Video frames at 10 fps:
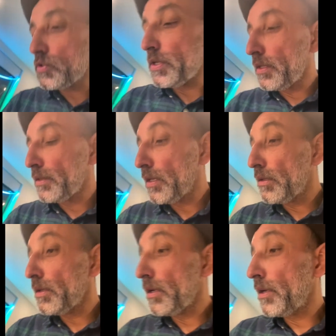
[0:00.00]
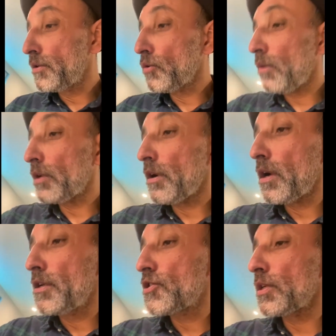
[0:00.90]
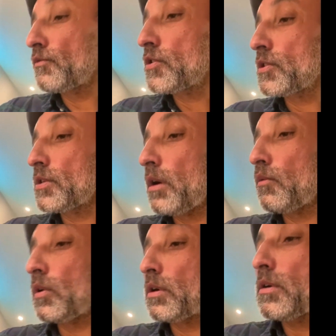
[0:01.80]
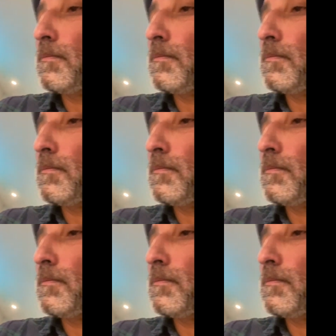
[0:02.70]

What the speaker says: and then you know, our garnishing, which is our,